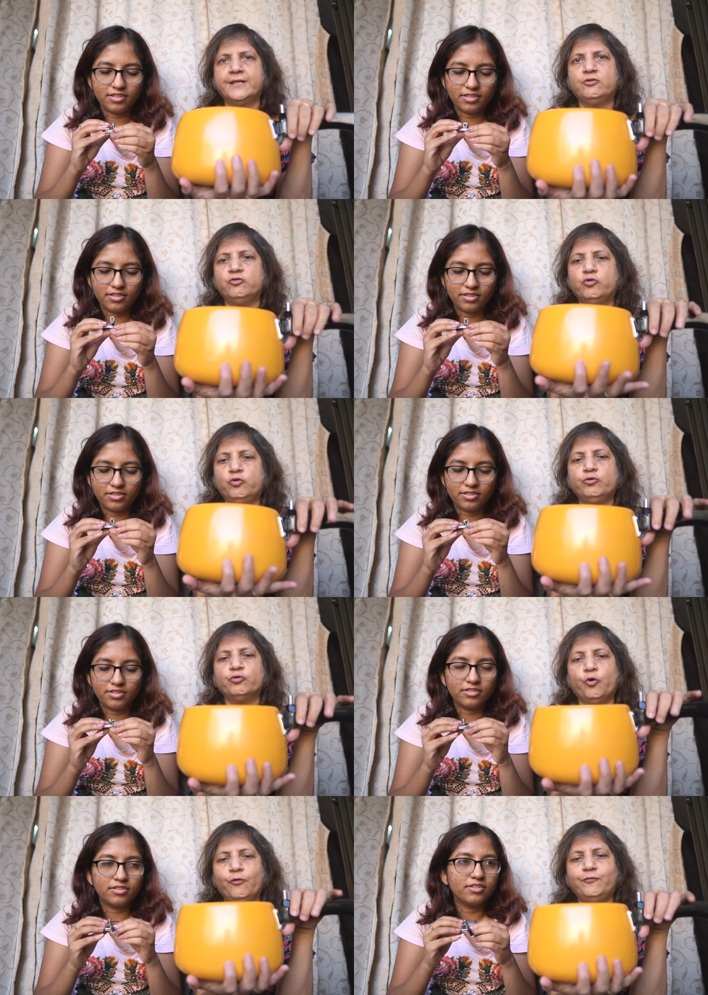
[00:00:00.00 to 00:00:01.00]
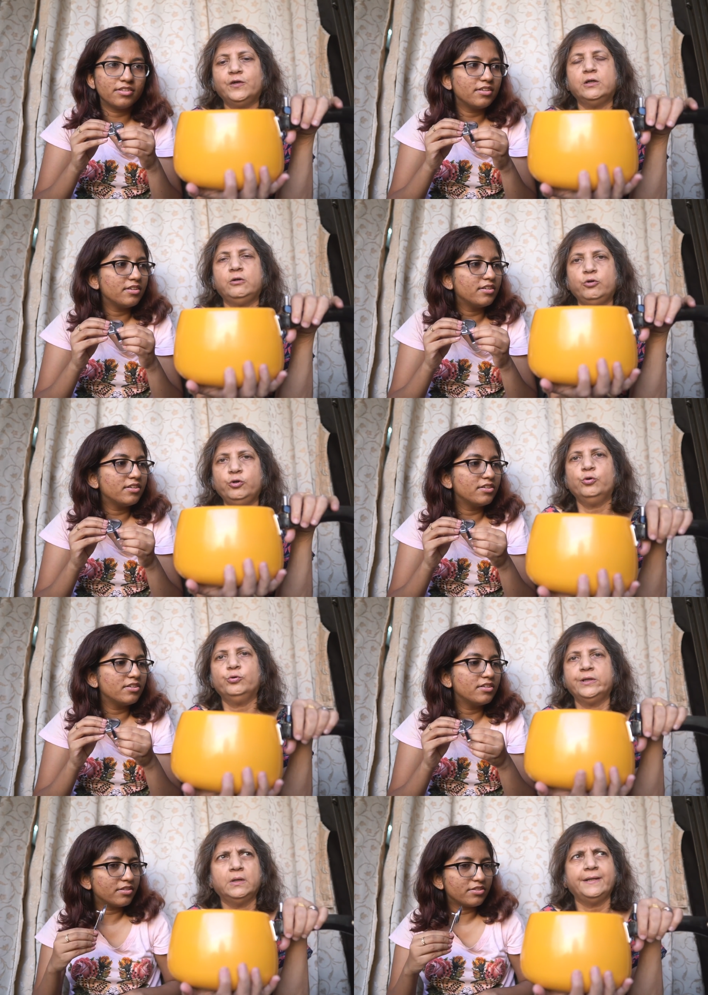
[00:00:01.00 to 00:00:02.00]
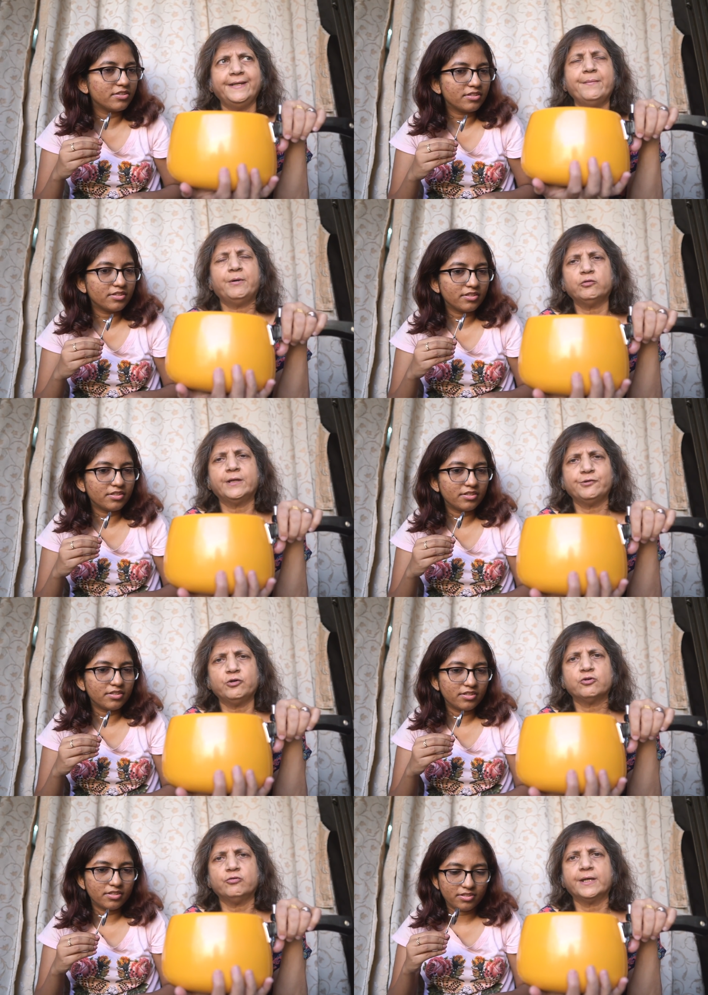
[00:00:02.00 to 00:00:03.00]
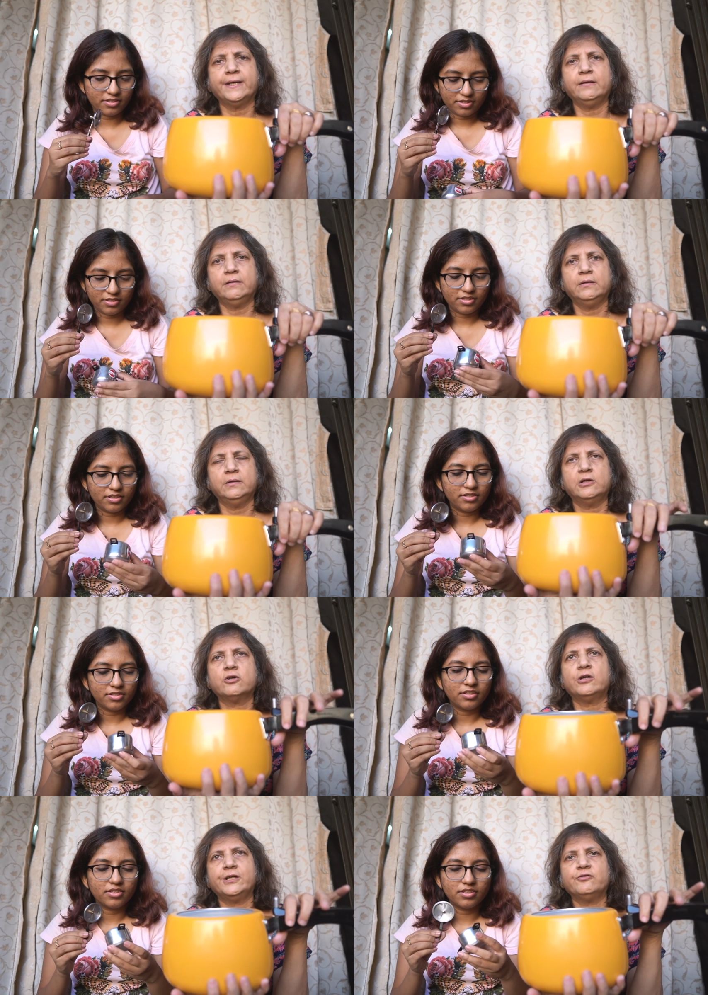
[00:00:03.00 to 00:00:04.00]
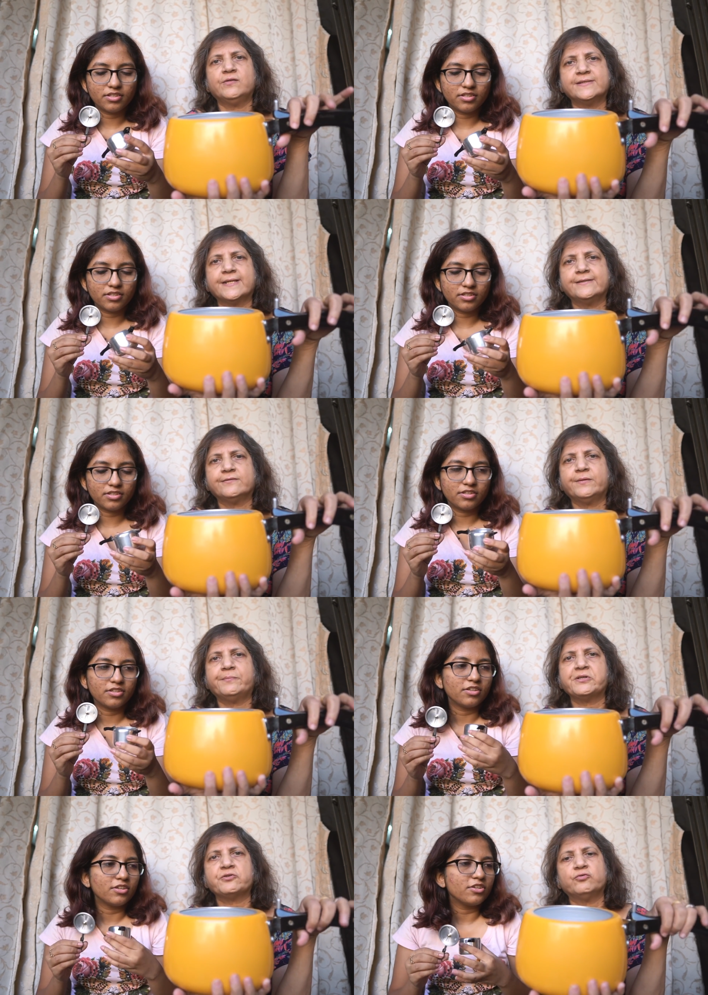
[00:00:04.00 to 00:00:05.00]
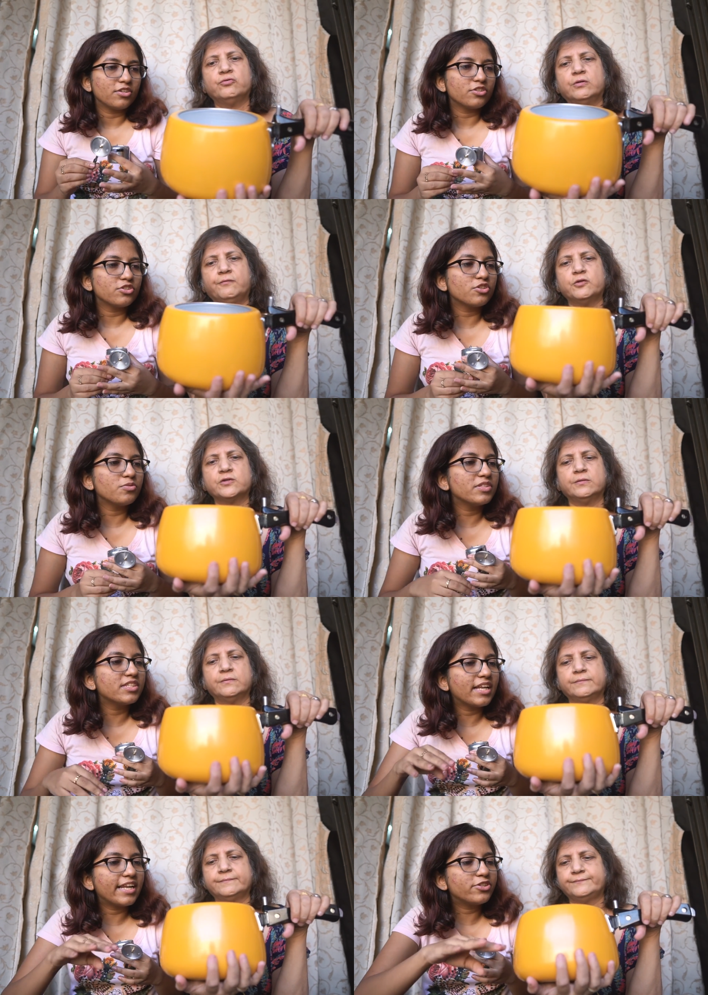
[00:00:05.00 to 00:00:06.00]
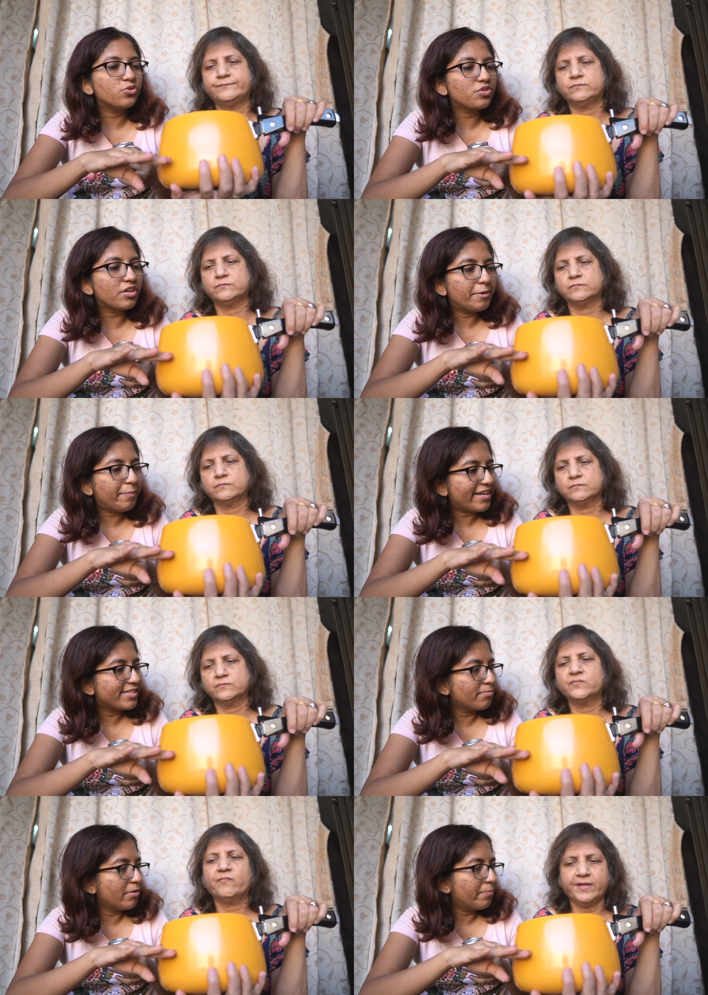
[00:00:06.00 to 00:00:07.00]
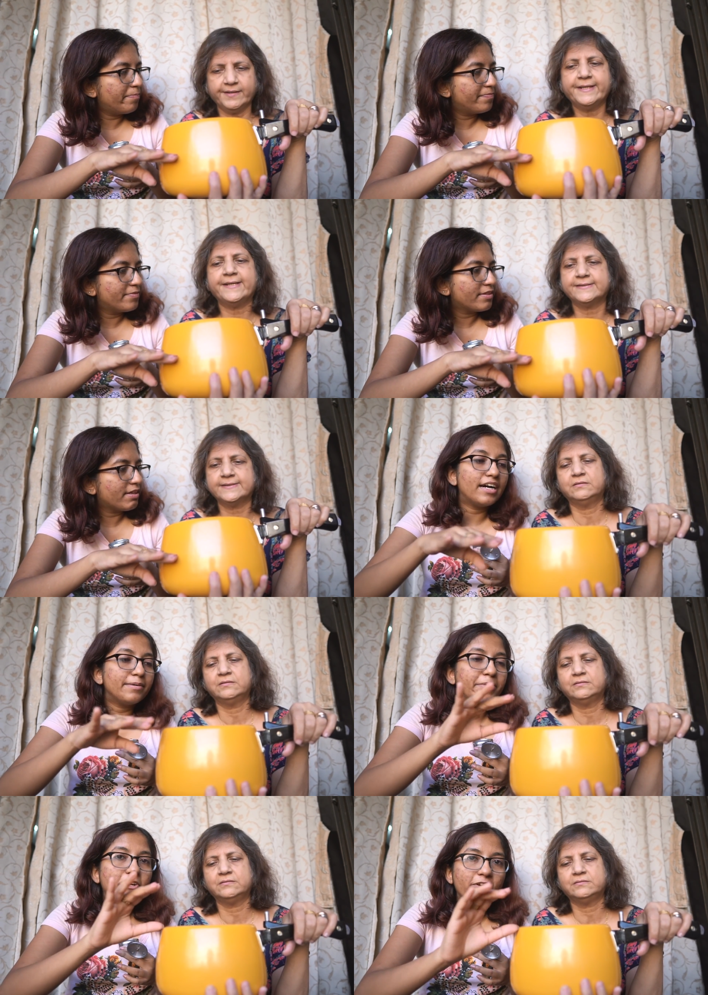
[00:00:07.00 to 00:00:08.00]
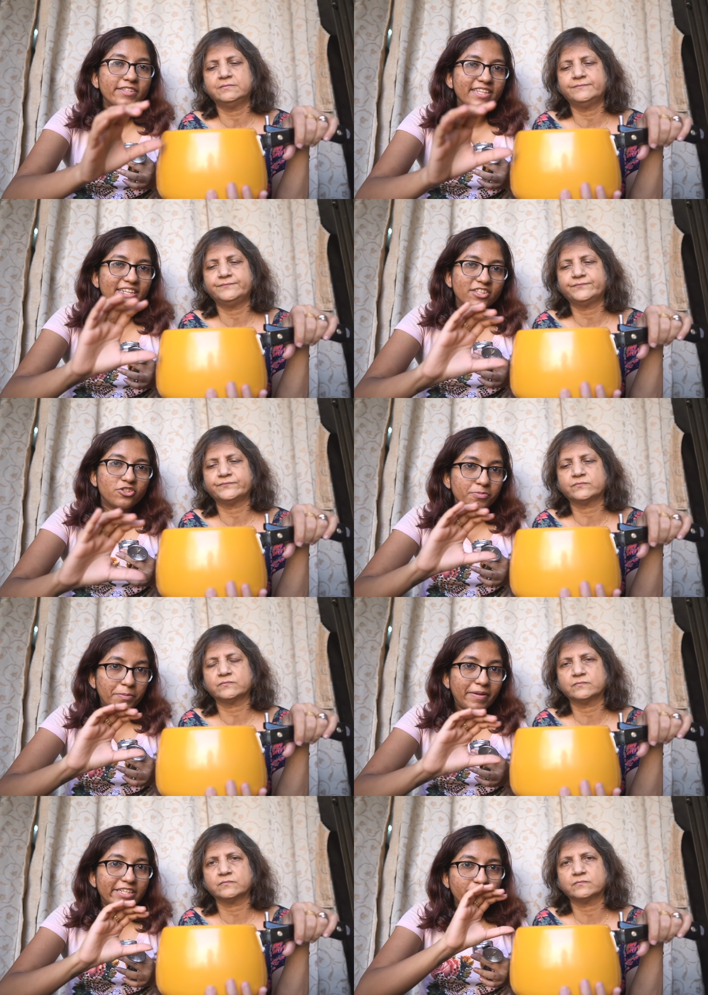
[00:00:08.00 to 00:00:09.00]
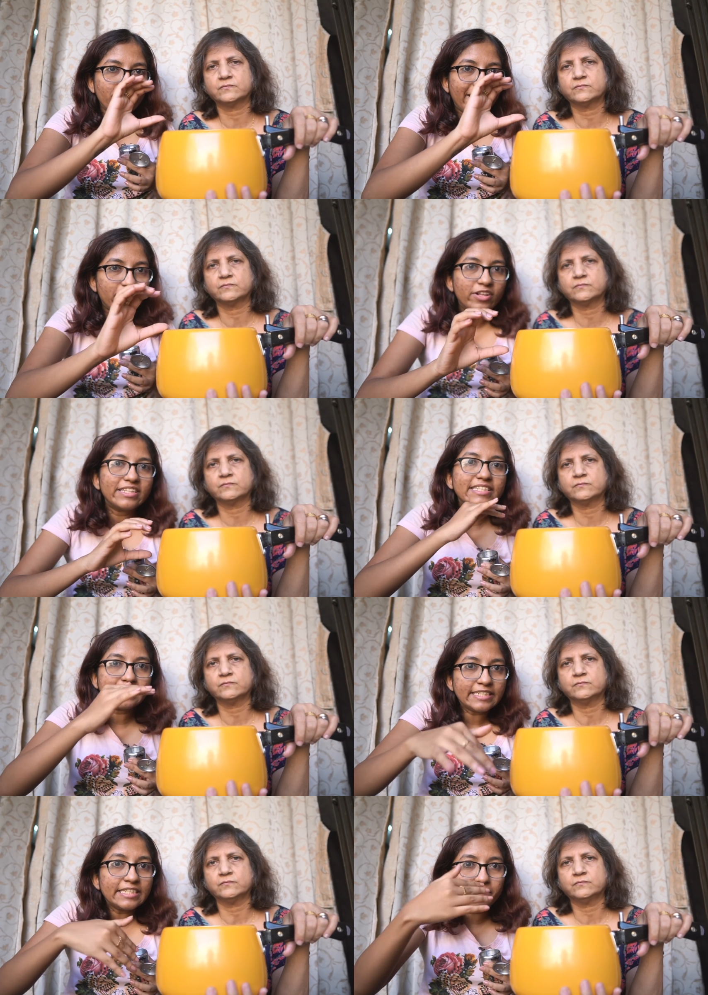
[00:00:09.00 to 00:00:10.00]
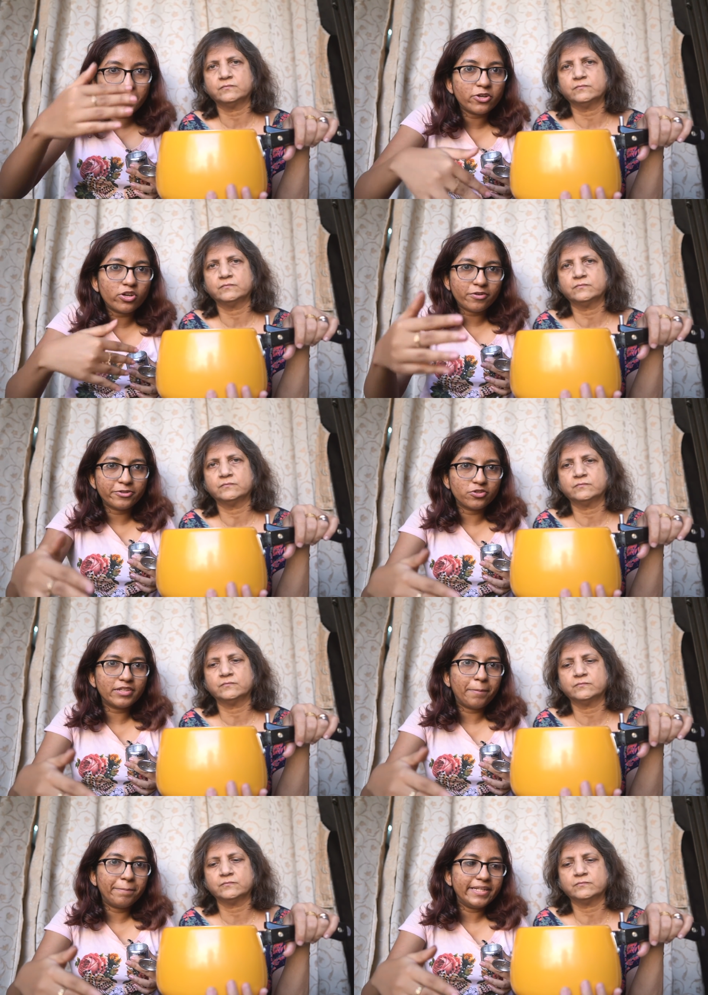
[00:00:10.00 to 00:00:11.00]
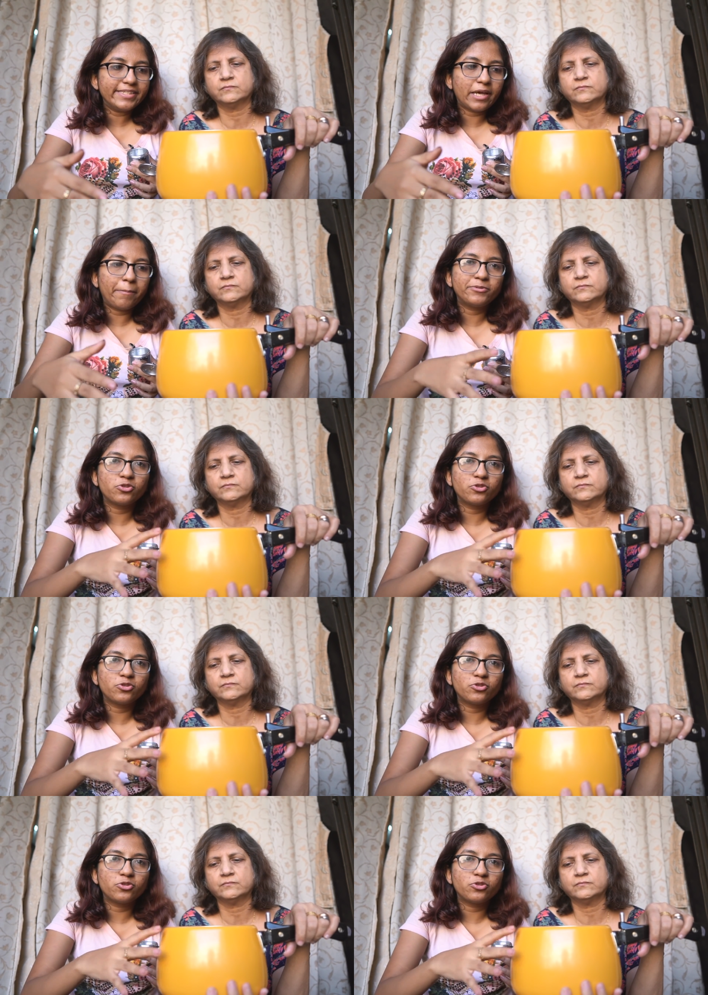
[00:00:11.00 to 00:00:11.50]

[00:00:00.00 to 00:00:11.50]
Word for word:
Speaker 1: that you don't overload the amount that you are cooking according to the size of the pressure cooker. So you would
Speaker 2: say like two-third maximum? Yes. Uh, because there needs to be place for like all the steam and all also that builds up.